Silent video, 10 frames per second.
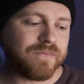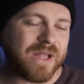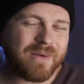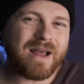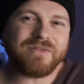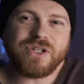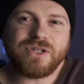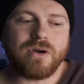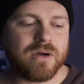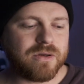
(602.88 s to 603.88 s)
I would have to
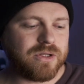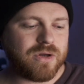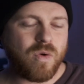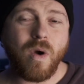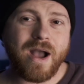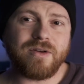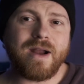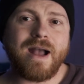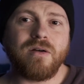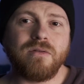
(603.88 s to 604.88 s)
start, you know, wider
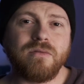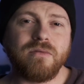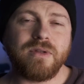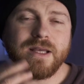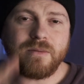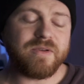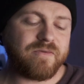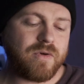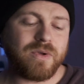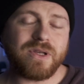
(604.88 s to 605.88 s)
out, get them in
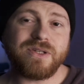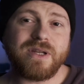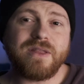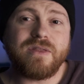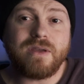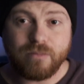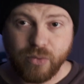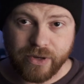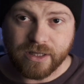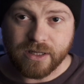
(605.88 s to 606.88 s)
focus, and then
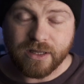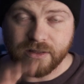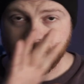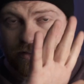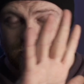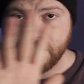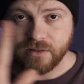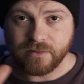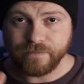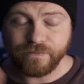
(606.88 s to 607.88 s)
bring it in
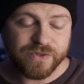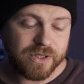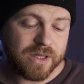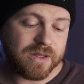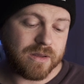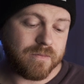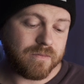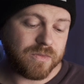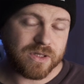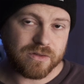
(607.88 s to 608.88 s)
to get them
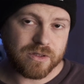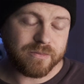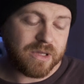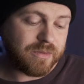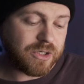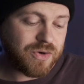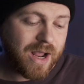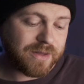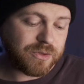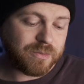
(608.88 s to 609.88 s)
to be able to
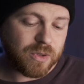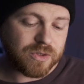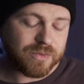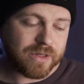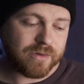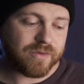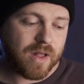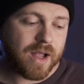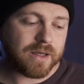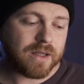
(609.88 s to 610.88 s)
track those birds while they were
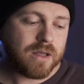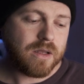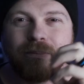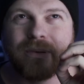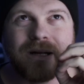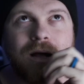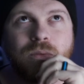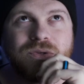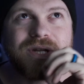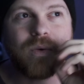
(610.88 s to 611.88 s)
flying. But I
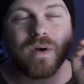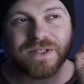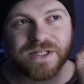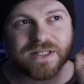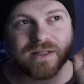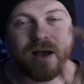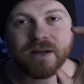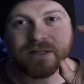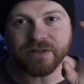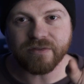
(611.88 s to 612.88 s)
will say, once it's
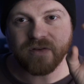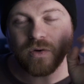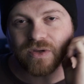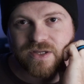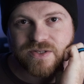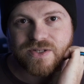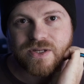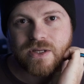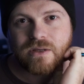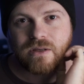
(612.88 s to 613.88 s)
locked into focus,
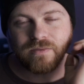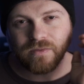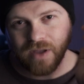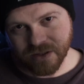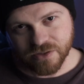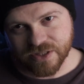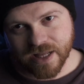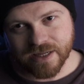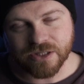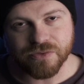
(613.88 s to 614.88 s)
if you've got your
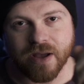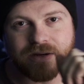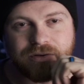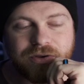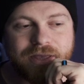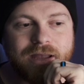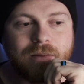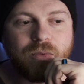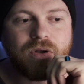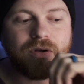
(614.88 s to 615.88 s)
settings right on your
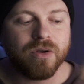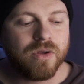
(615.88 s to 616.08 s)
camera,